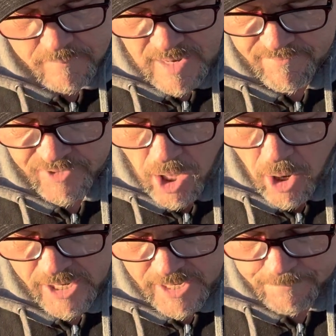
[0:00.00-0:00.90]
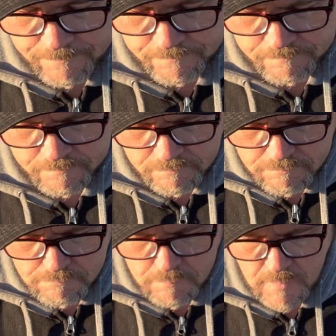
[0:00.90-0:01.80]
Now, Vilardi,
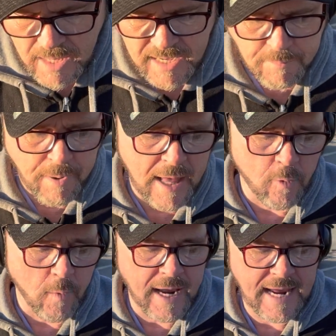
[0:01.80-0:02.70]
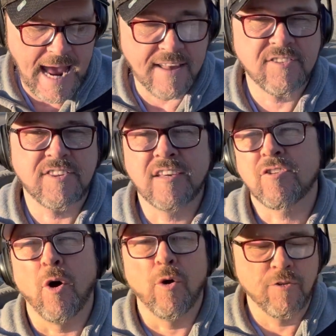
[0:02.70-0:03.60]
he, by the way, he has six
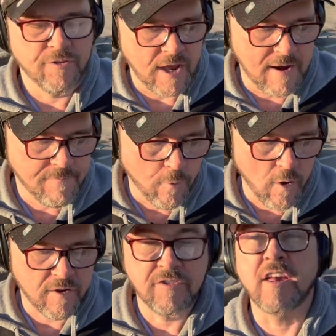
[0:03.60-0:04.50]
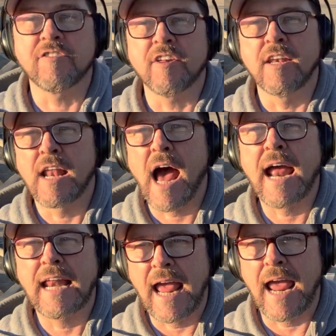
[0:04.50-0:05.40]
goals and four assists in
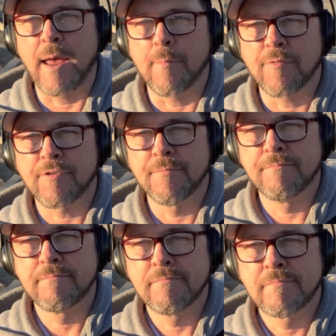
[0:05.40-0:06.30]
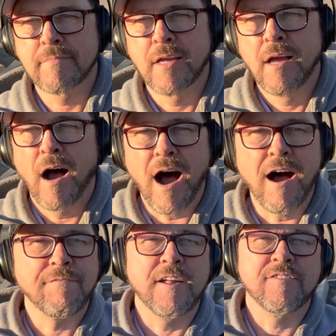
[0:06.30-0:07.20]
nine games.
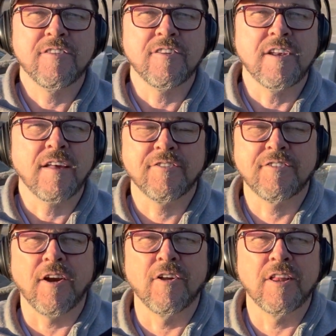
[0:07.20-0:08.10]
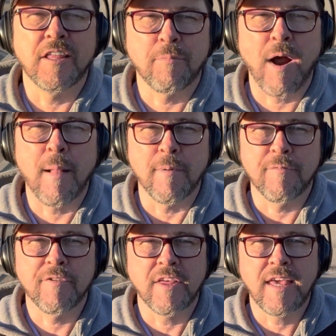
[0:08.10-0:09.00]
Offense isn't necessarily the
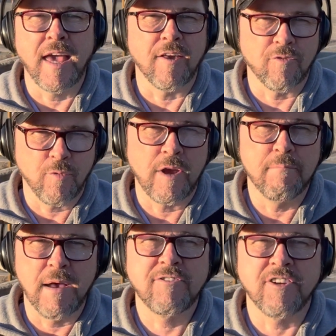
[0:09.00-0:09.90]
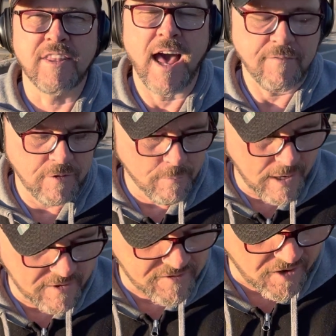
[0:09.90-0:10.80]
problem for the Kings. We mentioned that a few
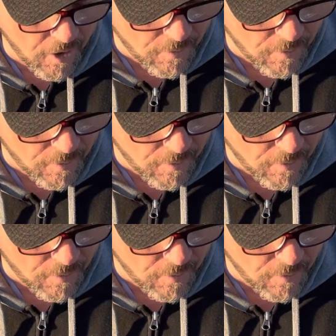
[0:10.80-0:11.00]
minutes ago.